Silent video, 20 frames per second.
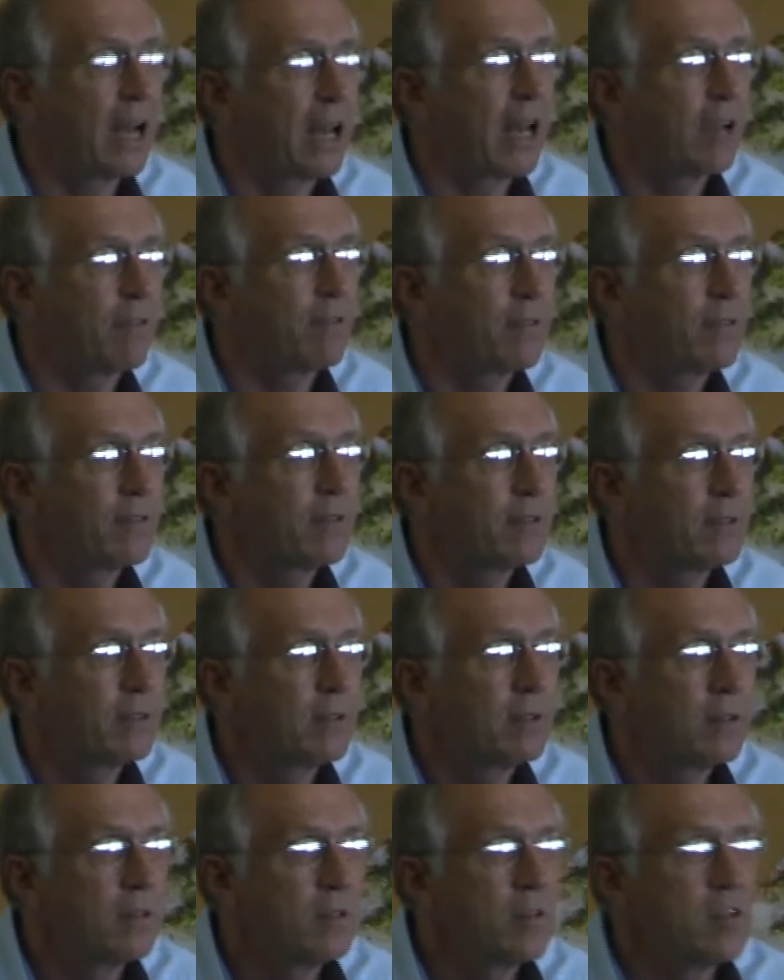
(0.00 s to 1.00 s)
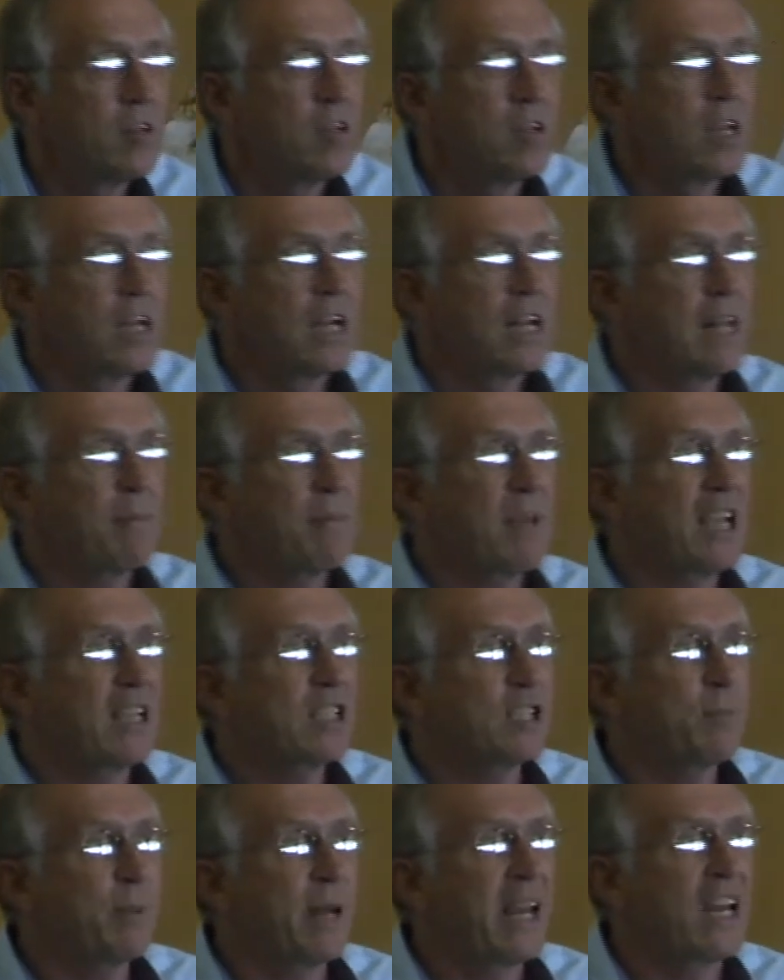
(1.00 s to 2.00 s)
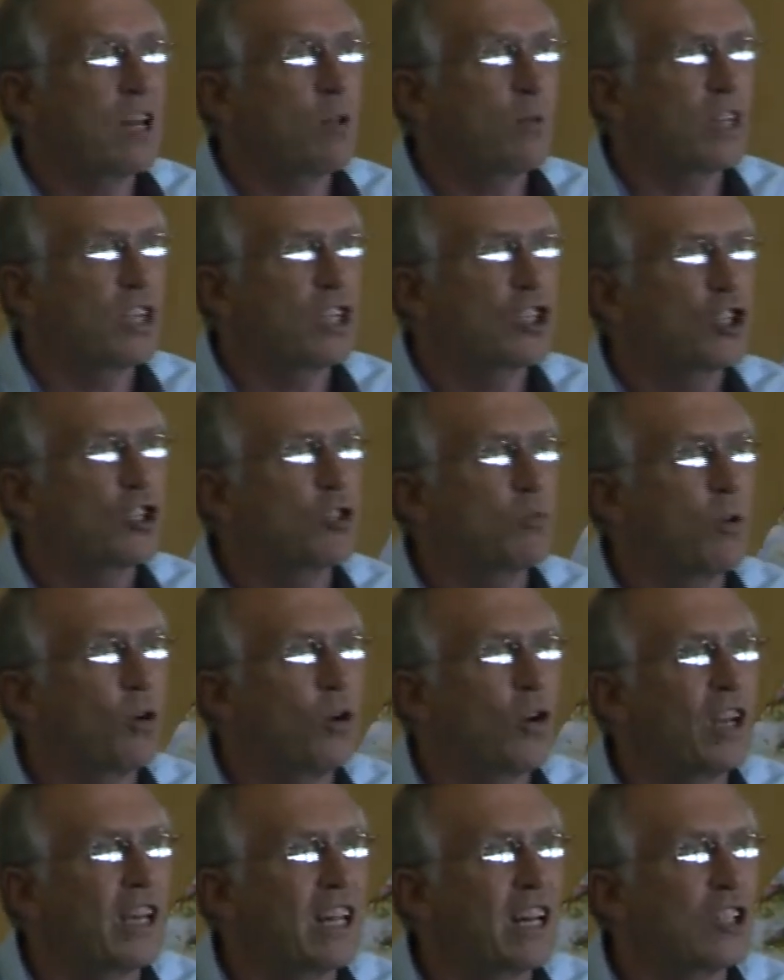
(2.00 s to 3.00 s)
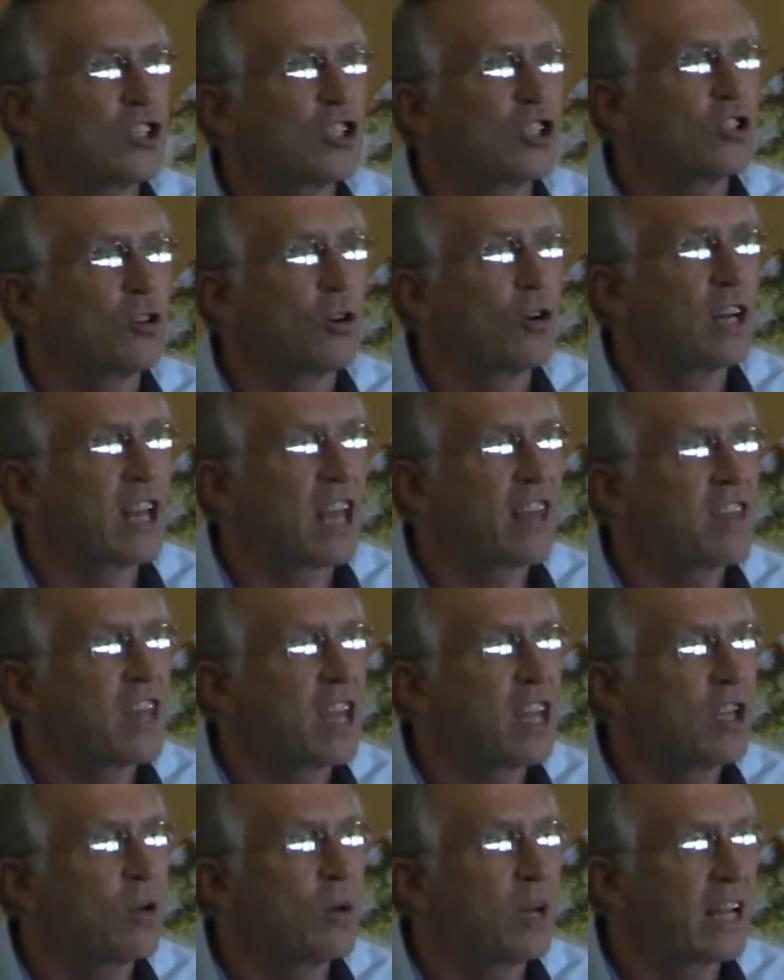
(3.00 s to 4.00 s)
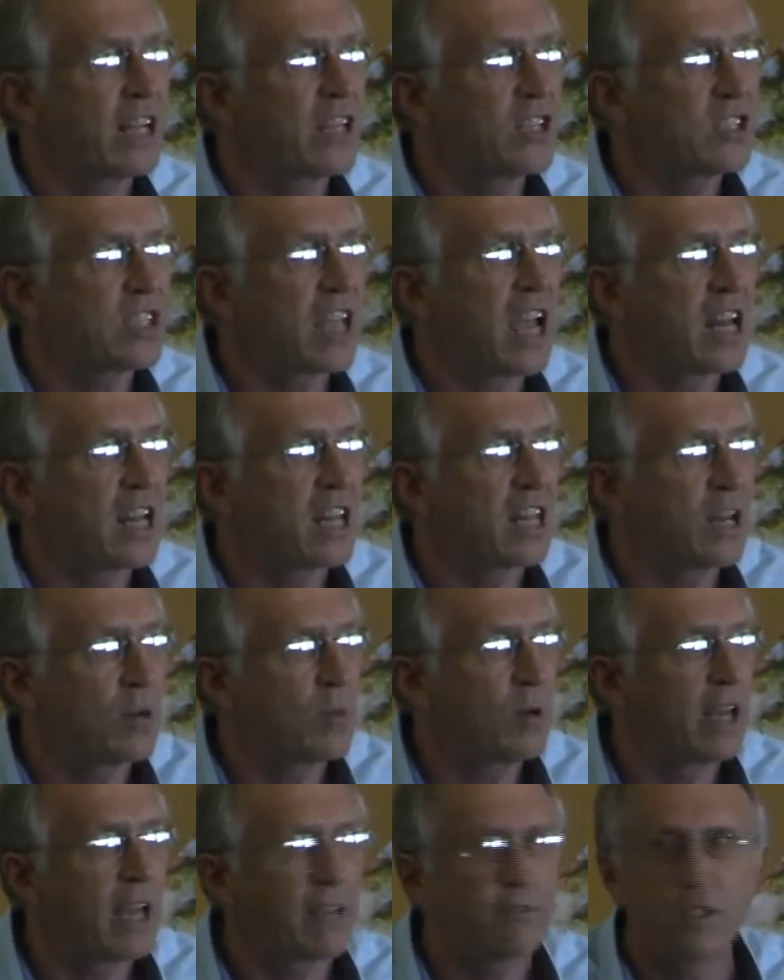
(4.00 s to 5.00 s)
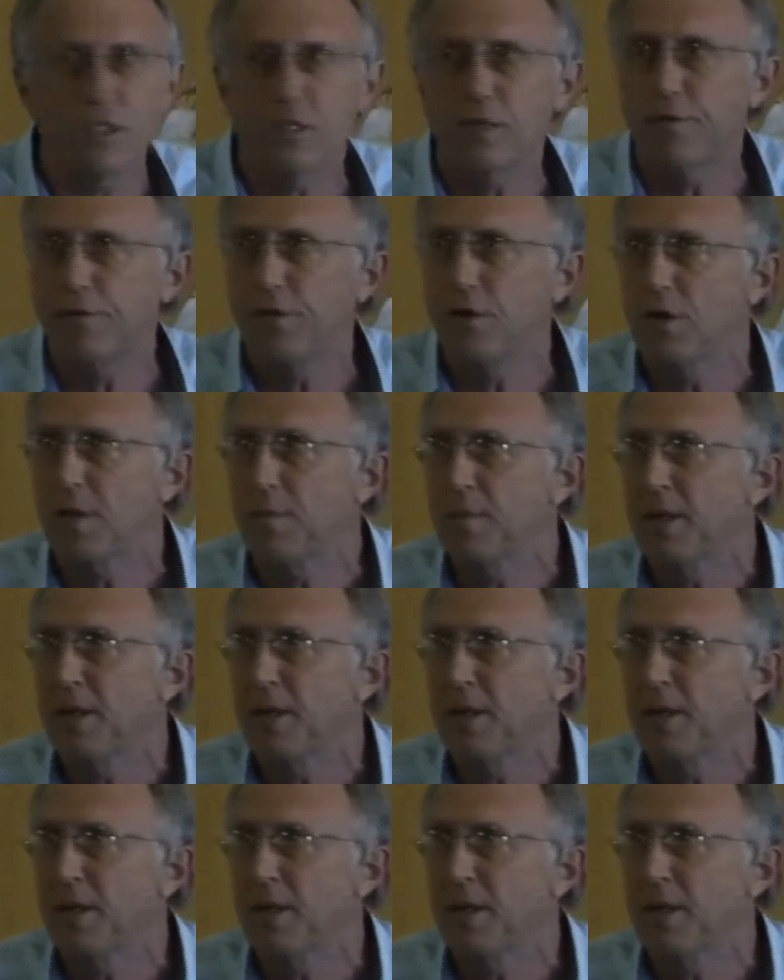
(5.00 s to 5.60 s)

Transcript: my life. Let me explain it with a small little story and then you'll understand, and then we'll have just a few